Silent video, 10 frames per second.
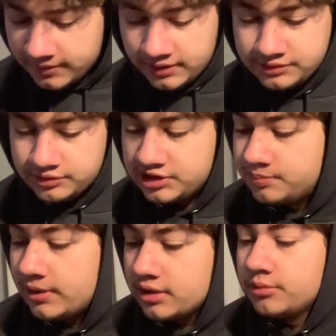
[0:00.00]
This one's
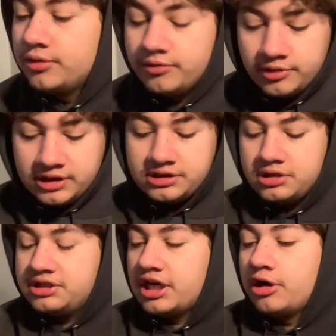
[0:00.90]
Spot Remover. This is a
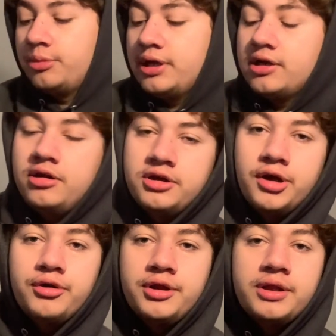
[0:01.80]
chatterbait color I
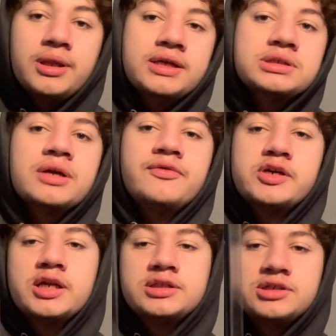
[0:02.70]
really like, so I
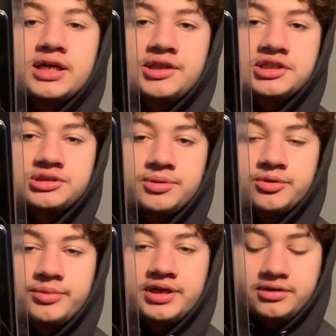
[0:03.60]
figured I'd try it in the
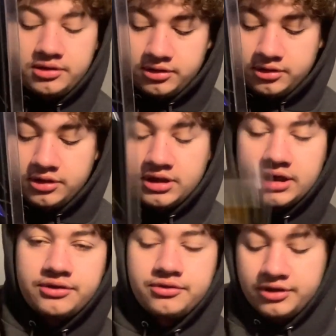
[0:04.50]
spinnerbait.
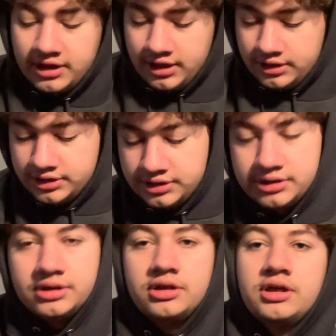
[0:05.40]
Got 3/8
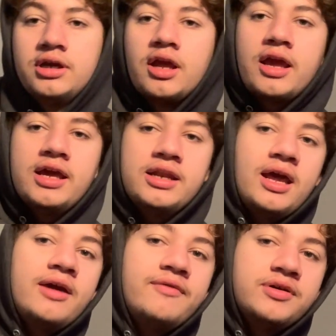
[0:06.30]
and
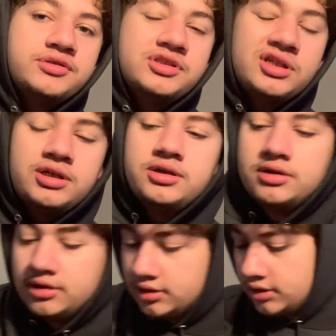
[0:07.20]
1/2 ounce there.
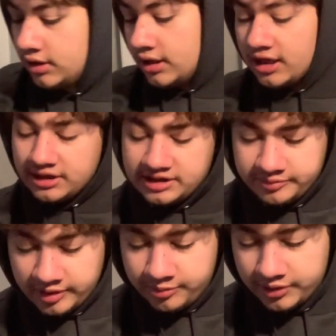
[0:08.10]
They seem
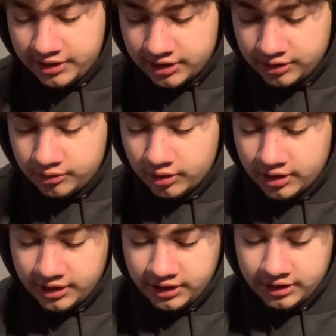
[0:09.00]
like pretty good
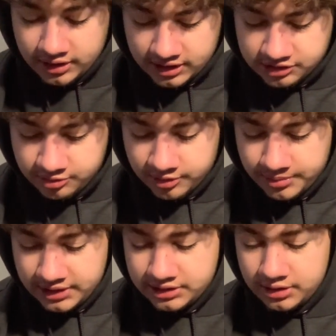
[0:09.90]
quality
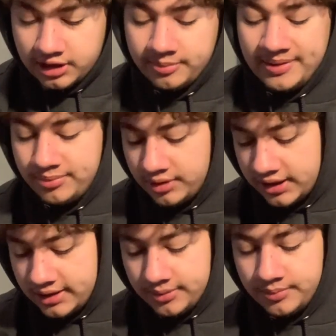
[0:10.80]
spinnerbaits. A lot of people
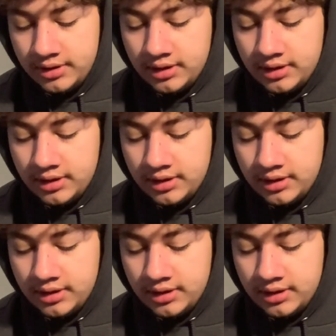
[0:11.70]
like them.